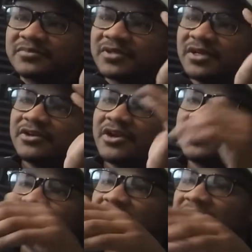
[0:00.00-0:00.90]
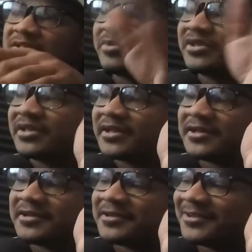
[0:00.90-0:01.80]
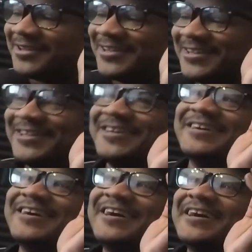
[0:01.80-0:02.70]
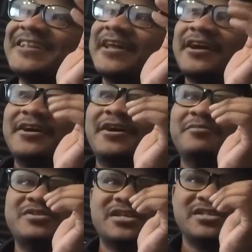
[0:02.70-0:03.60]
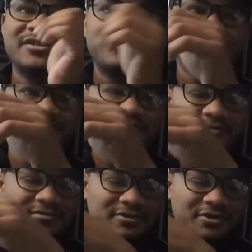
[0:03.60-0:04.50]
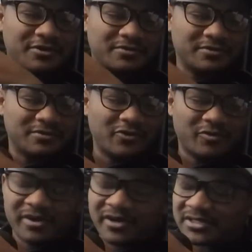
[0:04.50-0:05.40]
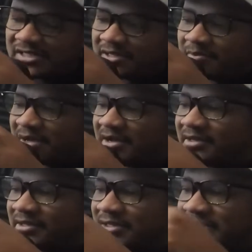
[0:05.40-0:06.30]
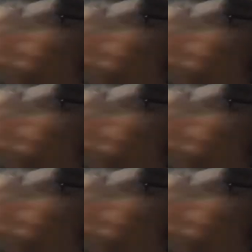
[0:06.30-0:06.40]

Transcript: gonna try not to be like a like a obsessive, overbearing dick about it, because